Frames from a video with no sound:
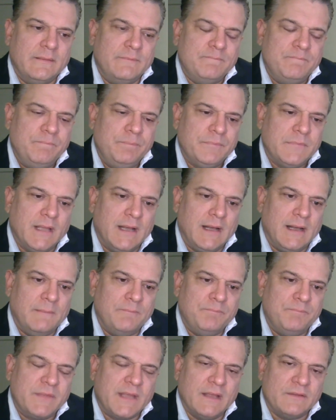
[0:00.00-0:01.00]
and
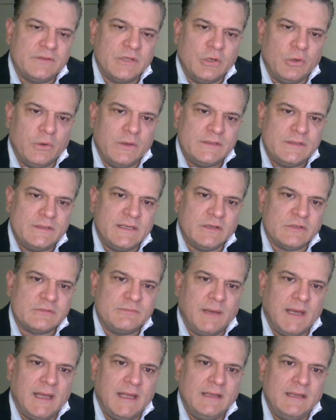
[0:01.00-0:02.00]
get the coin
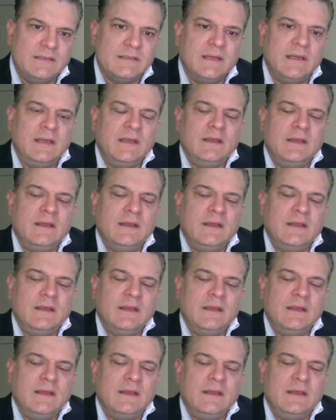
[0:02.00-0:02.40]
sales made,